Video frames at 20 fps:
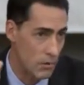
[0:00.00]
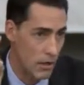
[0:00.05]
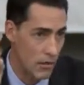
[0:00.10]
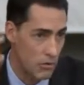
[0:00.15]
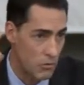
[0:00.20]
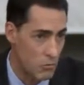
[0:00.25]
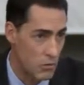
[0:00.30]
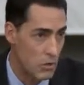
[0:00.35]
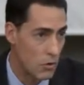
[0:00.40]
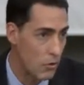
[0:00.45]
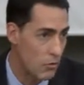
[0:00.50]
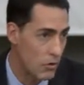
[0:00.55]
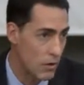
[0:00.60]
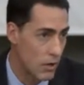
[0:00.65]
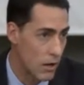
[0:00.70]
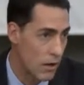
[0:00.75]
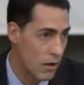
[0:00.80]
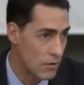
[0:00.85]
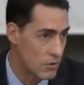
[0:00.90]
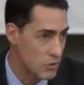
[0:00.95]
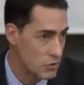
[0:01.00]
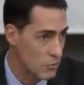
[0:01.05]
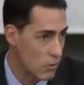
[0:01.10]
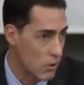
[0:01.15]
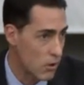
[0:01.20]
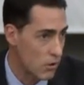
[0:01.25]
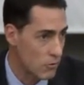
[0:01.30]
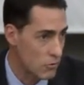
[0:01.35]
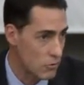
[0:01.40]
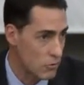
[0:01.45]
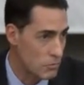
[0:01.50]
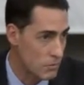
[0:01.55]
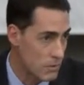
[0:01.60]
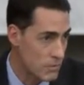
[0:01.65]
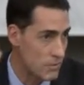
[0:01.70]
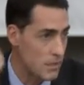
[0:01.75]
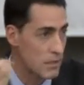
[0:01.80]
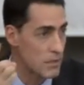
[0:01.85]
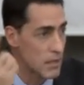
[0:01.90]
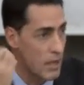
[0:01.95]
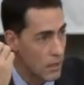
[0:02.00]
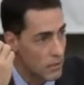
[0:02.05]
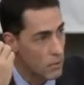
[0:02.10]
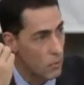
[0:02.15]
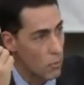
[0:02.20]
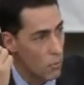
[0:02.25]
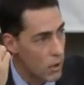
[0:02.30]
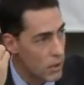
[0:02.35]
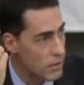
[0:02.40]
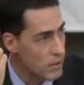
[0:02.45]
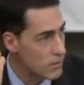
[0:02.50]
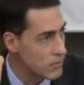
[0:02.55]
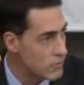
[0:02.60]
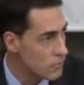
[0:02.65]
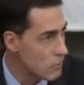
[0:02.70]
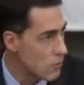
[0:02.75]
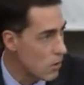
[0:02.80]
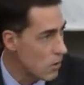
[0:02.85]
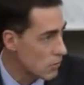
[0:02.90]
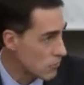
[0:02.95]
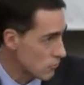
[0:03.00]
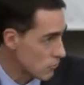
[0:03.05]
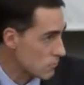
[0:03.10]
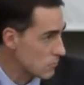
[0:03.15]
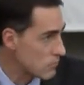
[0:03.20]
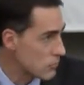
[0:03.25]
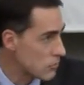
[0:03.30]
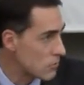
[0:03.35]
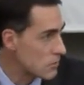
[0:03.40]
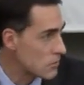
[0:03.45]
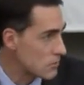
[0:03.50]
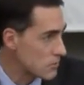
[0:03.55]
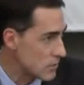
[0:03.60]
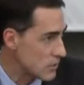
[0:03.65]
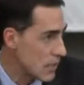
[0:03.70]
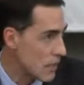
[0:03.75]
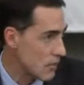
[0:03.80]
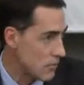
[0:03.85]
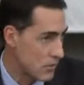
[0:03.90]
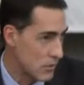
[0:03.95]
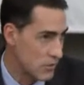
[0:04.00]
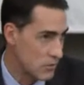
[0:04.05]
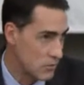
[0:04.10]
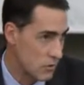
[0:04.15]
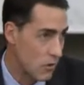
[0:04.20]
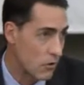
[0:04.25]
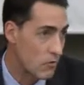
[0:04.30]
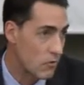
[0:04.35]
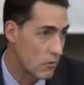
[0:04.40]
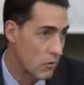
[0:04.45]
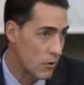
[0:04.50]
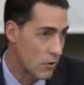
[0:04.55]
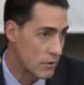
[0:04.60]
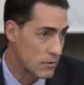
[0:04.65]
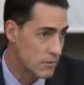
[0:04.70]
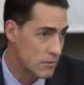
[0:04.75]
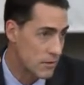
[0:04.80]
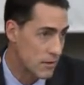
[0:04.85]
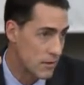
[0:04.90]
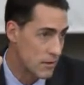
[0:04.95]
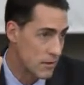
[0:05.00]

We got three holding on to the small group. Let's get down to one in the small group too, and see how things go for us.